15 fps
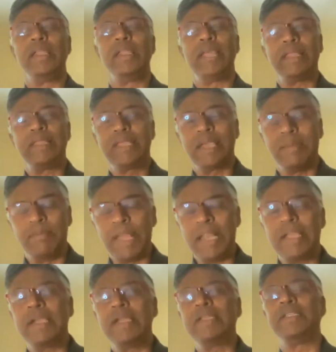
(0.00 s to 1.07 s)
that the
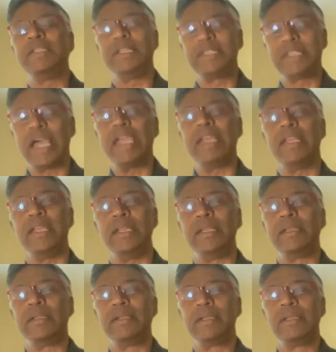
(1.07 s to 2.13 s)
Americans decided,